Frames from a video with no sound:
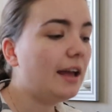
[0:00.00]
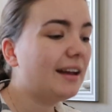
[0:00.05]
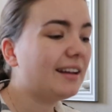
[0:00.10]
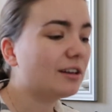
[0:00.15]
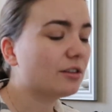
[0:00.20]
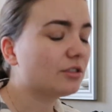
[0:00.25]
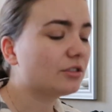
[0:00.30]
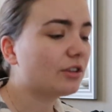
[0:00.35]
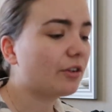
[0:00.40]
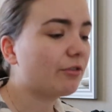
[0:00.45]

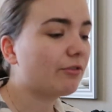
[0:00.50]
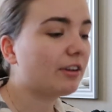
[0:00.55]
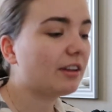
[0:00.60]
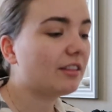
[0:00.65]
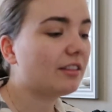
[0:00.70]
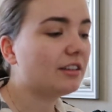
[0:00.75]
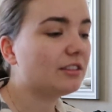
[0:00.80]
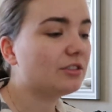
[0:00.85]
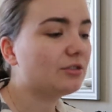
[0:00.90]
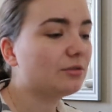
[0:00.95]
And also I
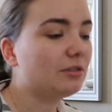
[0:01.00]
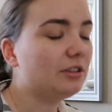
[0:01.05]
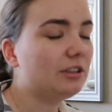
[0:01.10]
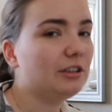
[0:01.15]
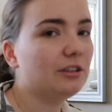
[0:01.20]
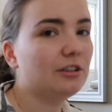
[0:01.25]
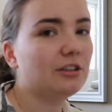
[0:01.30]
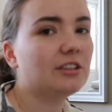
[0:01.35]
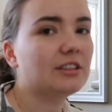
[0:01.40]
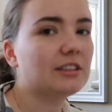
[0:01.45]
find that it's really
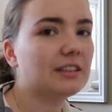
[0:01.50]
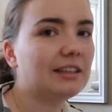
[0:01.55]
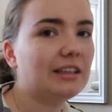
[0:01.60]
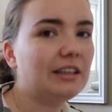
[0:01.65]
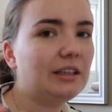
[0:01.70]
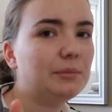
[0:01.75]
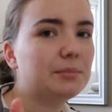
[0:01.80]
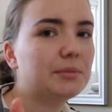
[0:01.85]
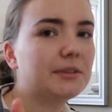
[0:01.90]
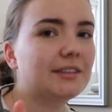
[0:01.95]
good because it
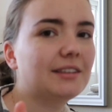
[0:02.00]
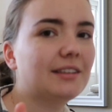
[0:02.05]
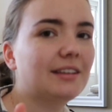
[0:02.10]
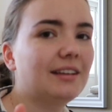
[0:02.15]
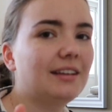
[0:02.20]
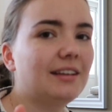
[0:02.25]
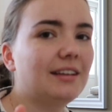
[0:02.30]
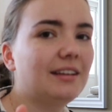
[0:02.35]
keeps